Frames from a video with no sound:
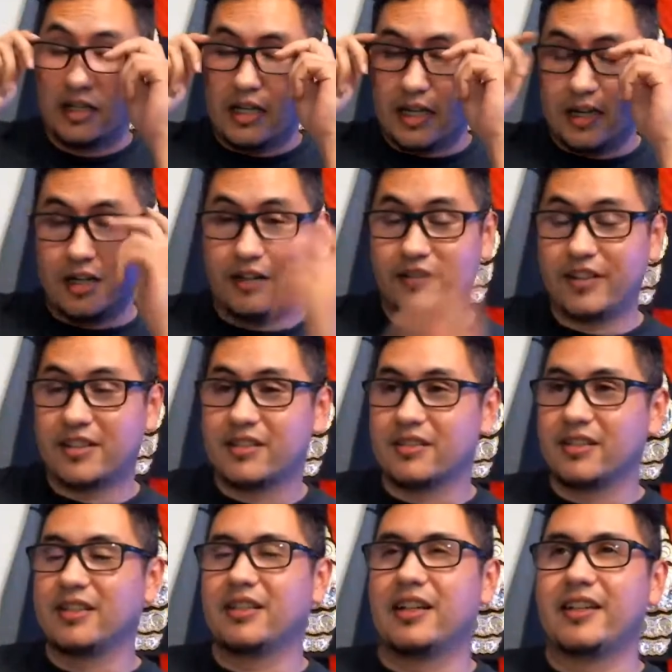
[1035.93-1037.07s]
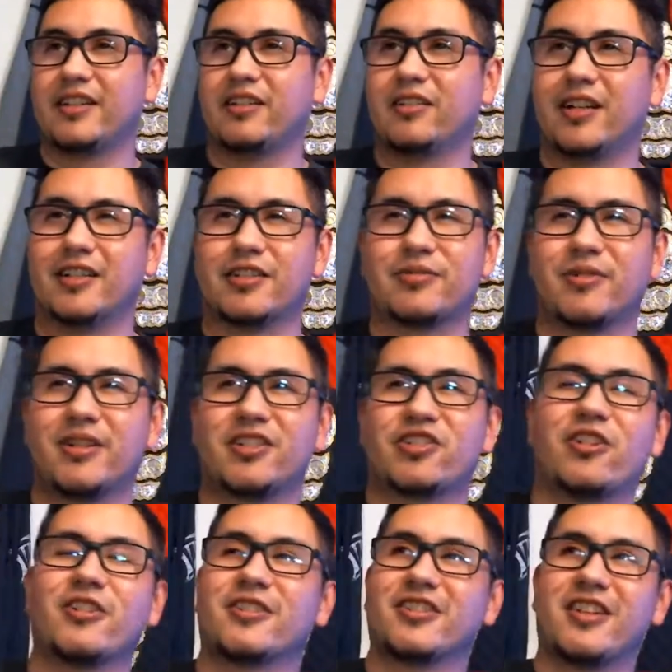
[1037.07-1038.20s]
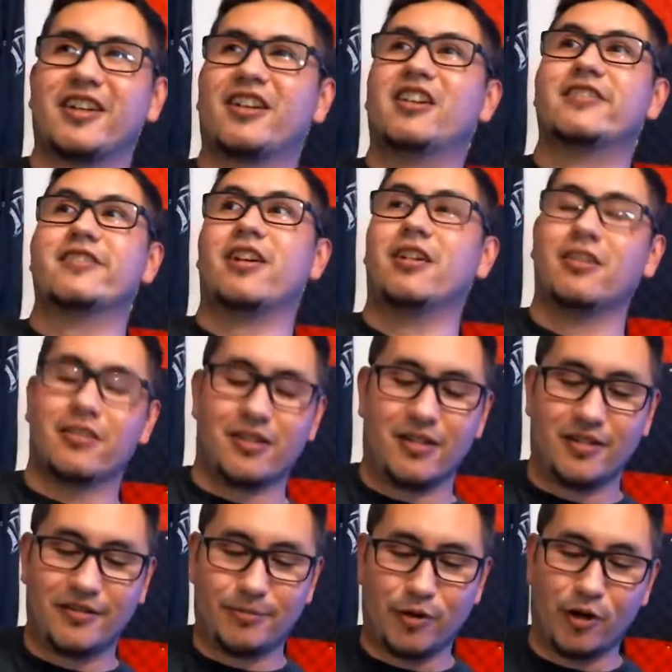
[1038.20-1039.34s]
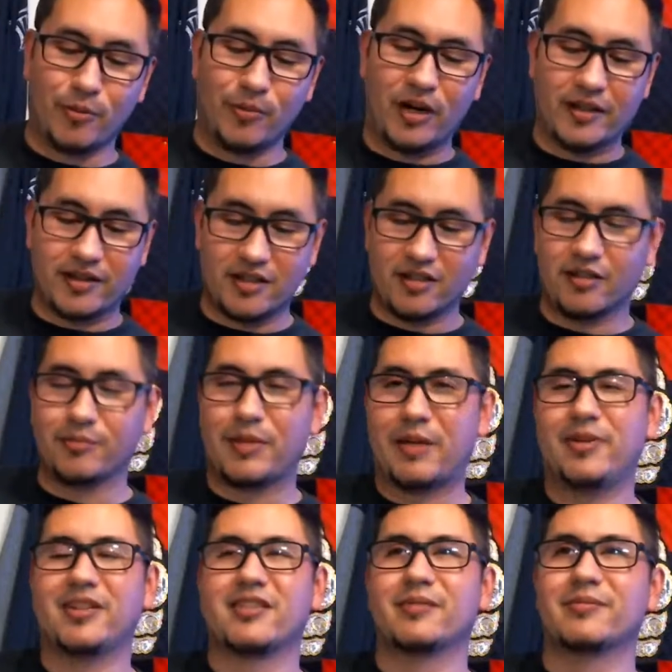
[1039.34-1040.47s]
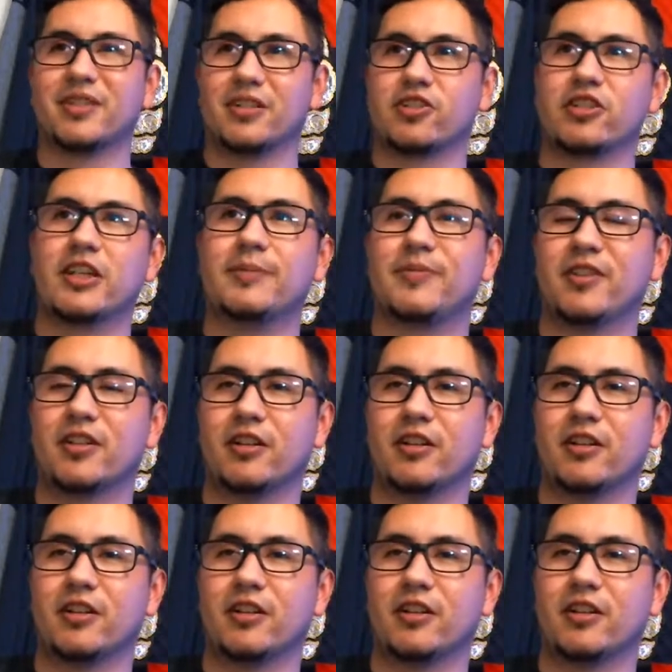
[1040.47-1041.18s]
and obviously, I just want to charge like $1 per month, maybe something cheap,